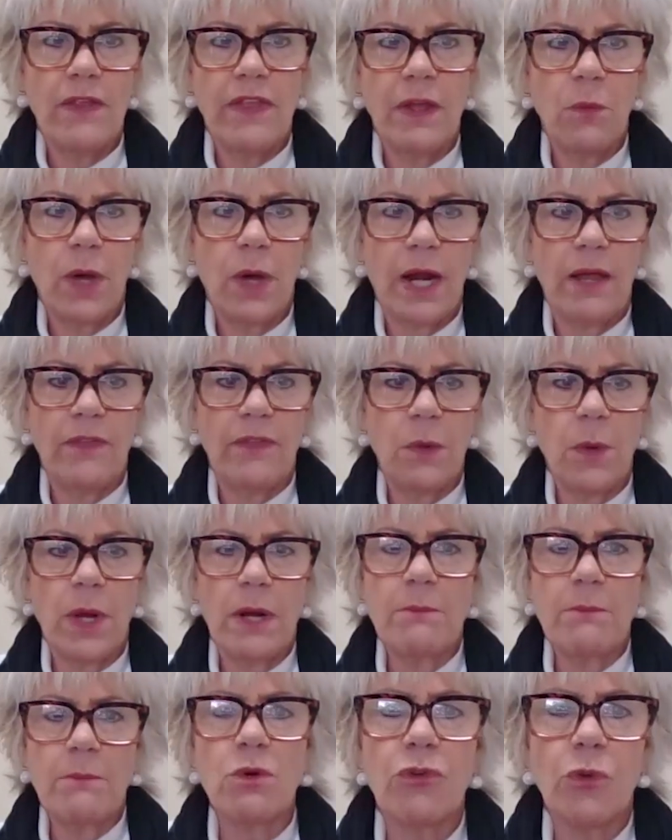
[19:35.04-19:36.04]
they want
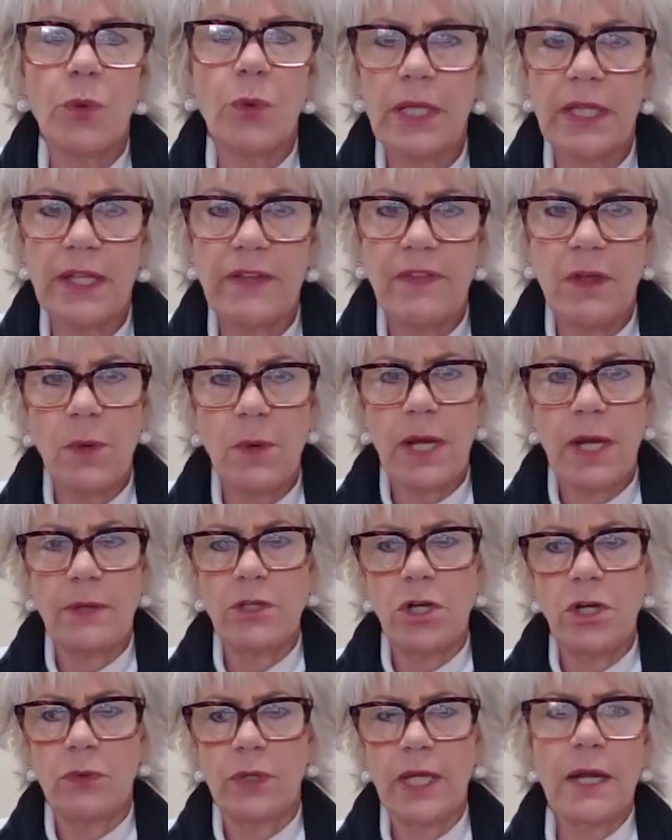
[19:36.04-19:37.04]
to move quickly. They want
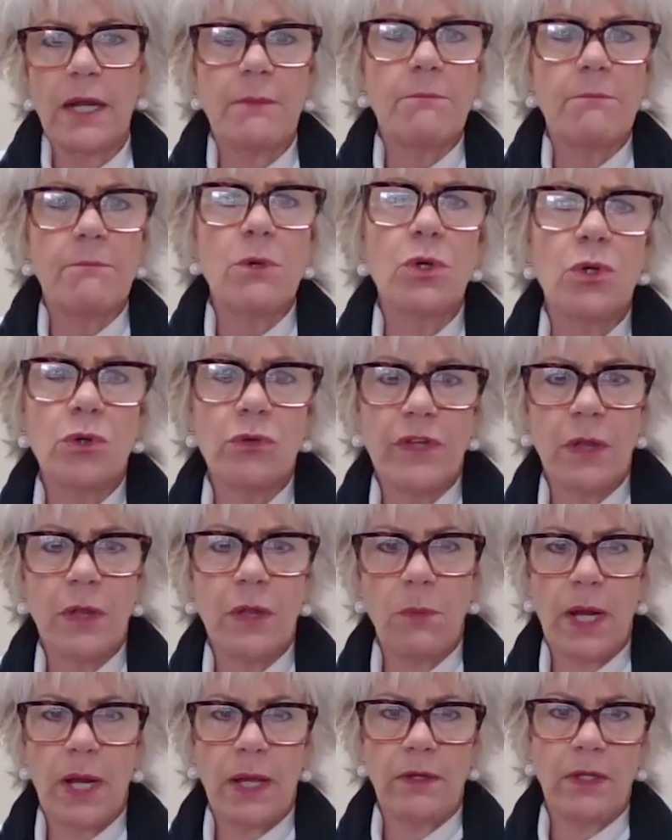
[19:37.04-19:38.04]
to, get them moved. They
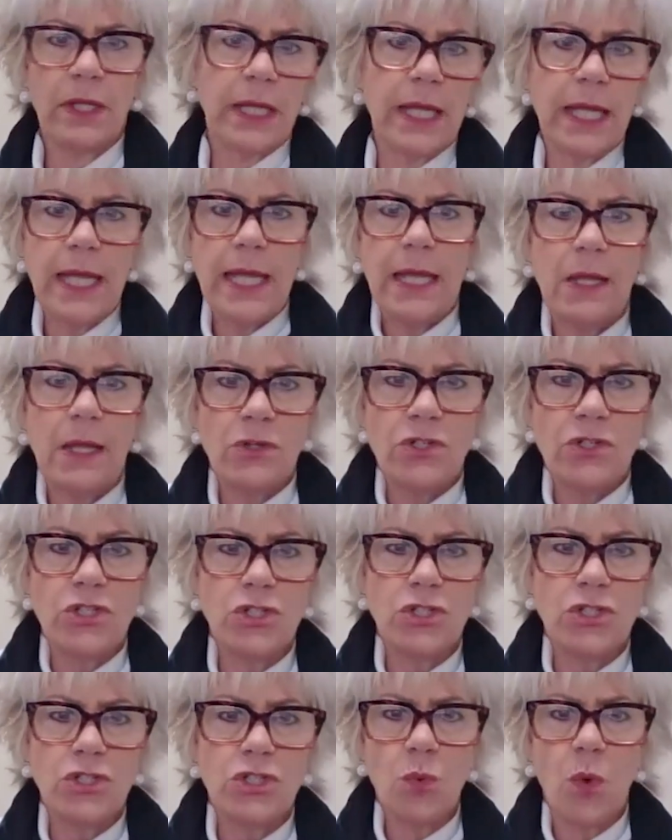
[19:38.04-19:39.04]
want to
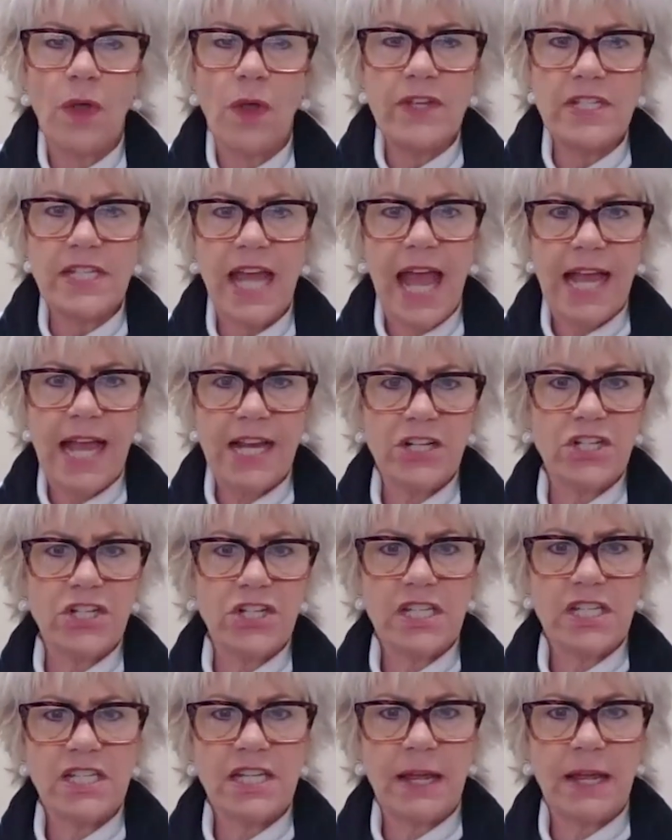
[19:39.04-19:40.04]
do all these
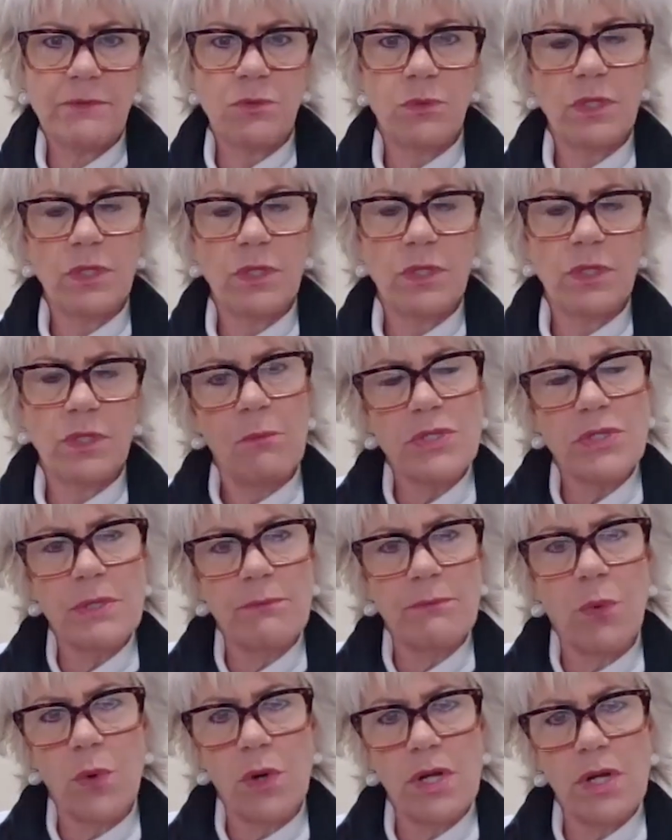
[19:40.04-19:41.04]
action steps, when the
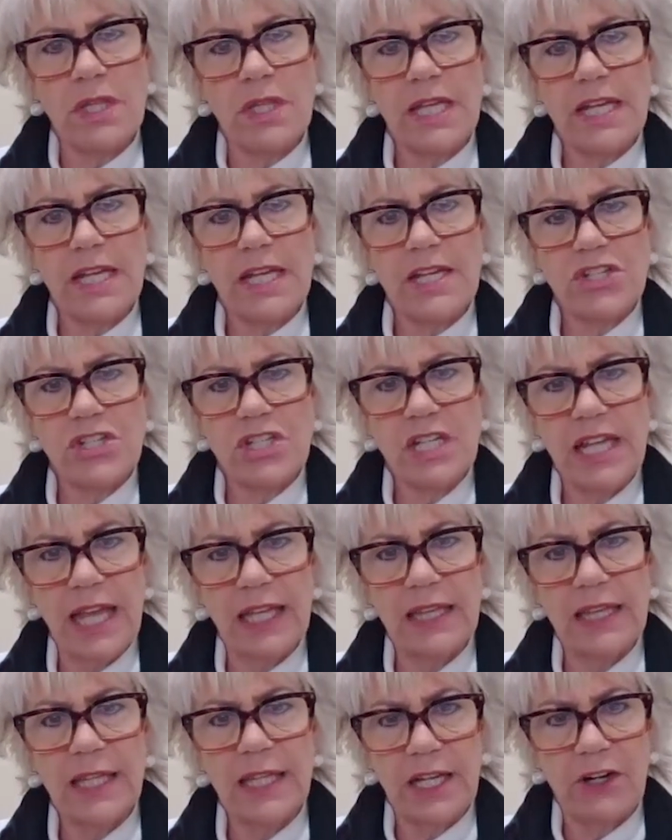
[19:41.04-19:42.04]
most important thing is
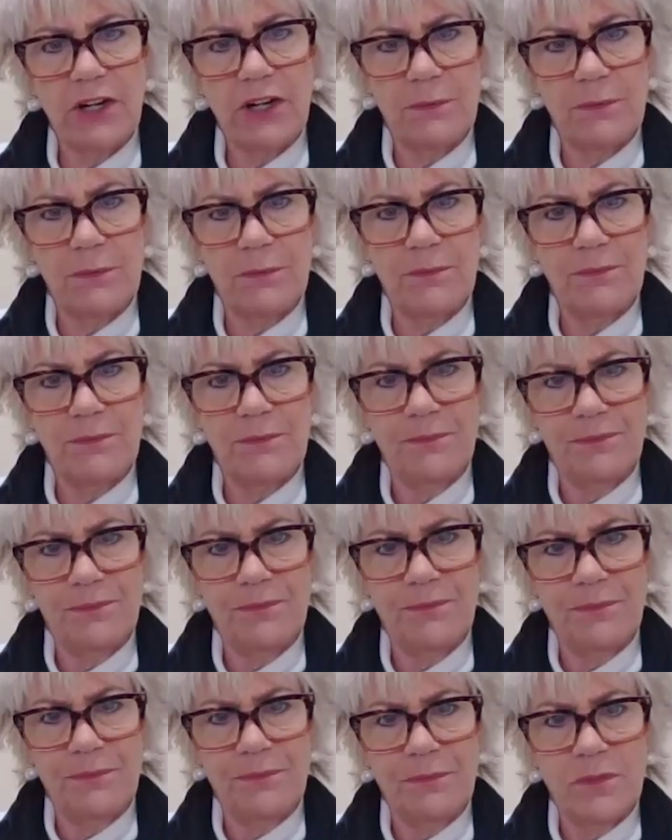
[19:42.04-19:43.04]
just get there.
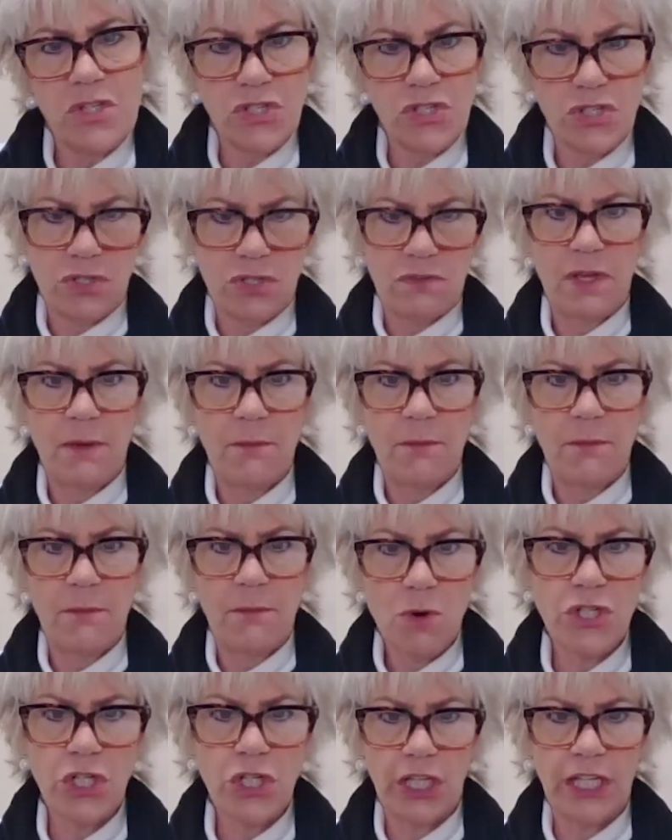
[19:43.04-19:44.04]
Just
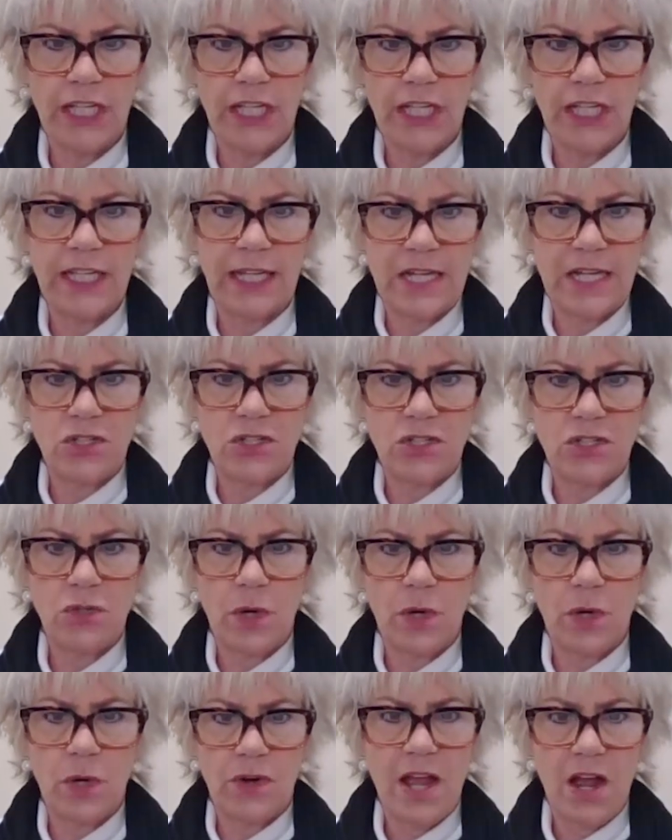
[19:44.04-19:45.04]
emotionally get to
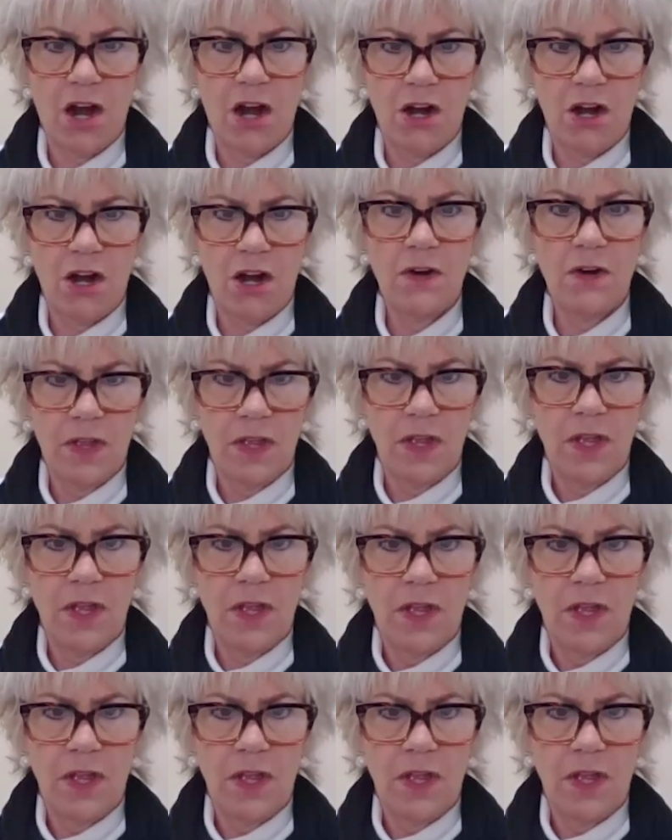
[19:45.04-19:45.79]
where they are,